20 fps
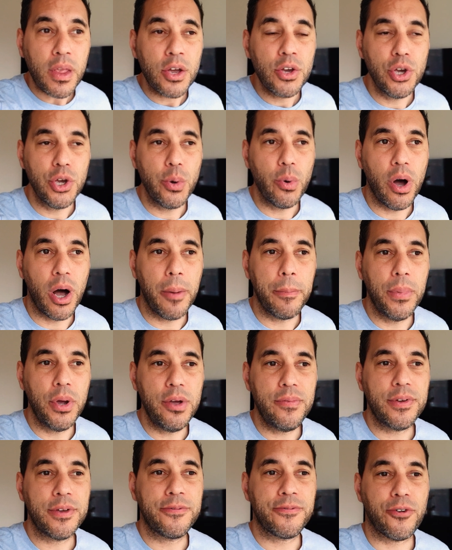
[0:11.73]
who are
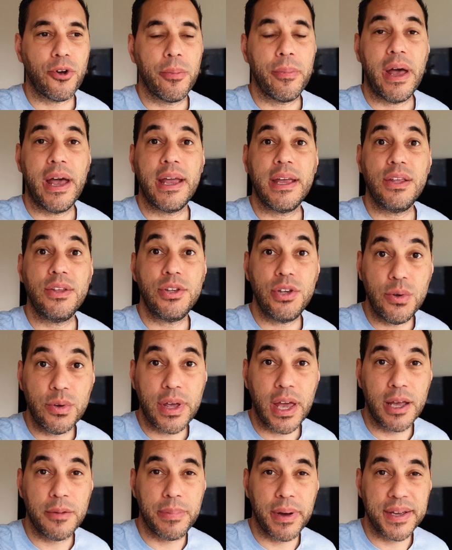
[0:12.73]
moving from a
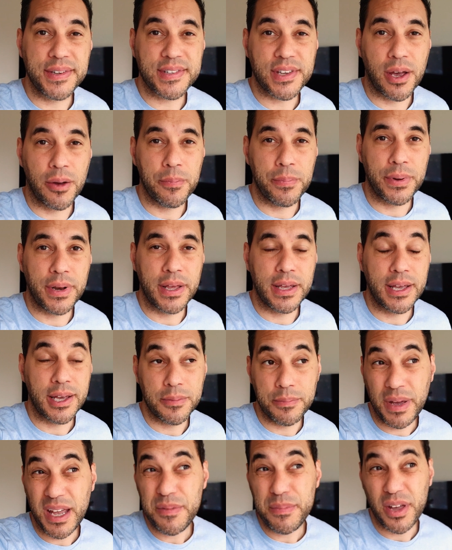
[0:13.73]
UK-based company
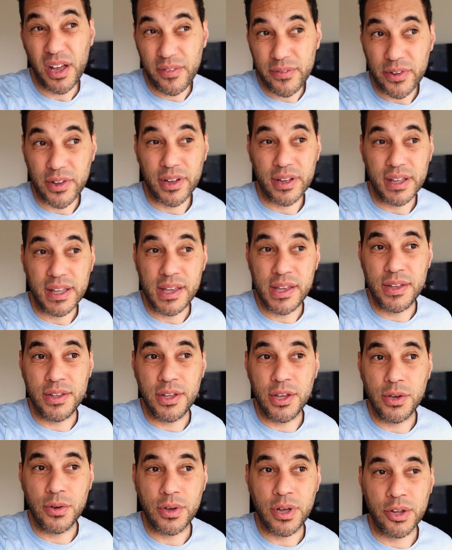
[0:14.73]
and maybe other
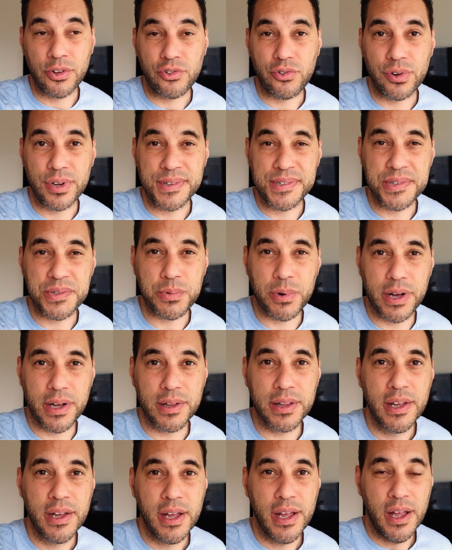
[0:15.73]
EU countries as
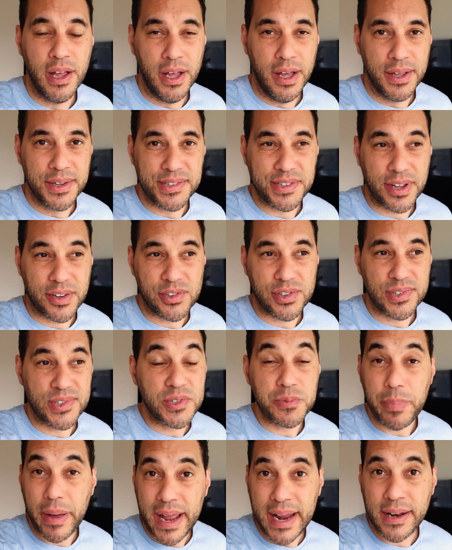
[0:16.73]
well, such as
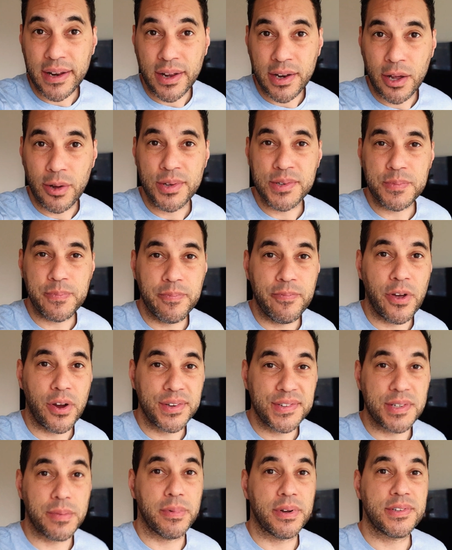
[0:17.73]
Spain. I know is very
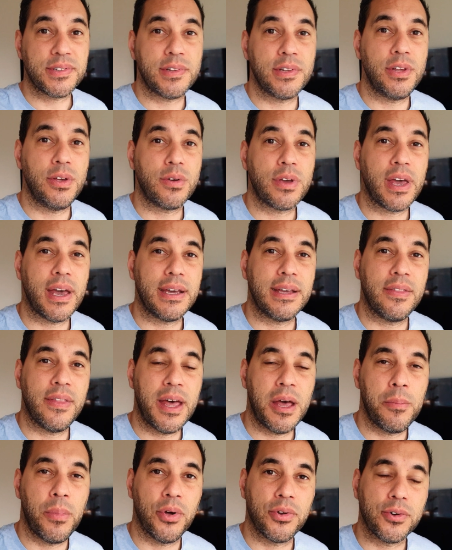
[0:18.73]
similar to the UK in
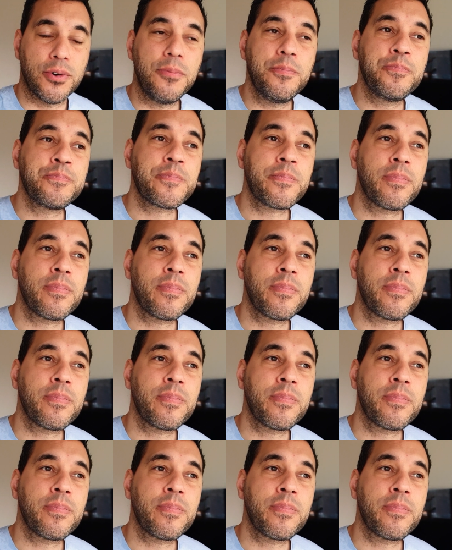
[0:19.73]
their model.